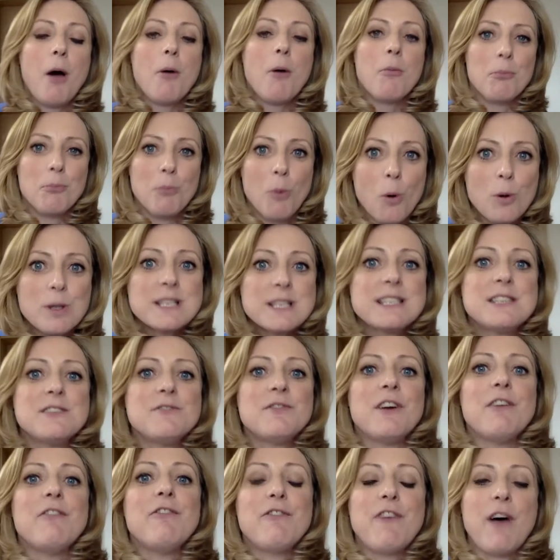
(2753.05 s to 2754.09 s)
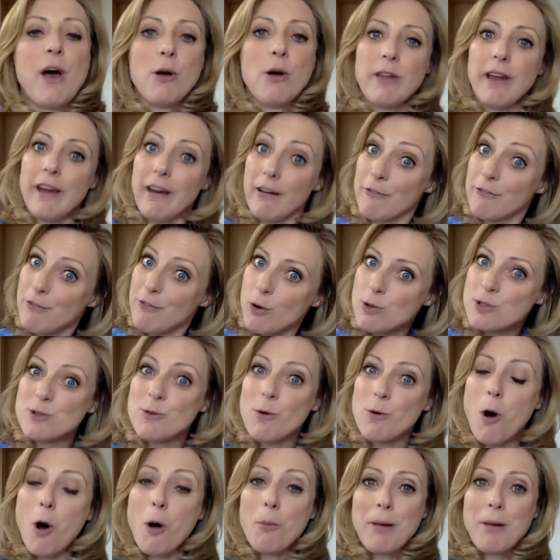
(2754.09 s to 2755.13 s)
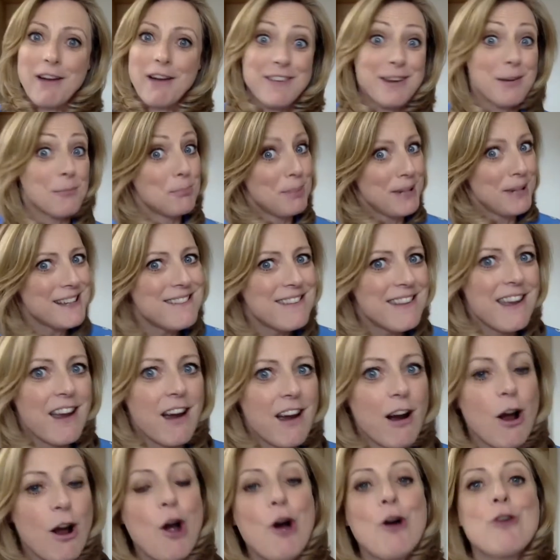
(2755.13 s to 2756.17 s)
Most of it felt like a photo op, having been there,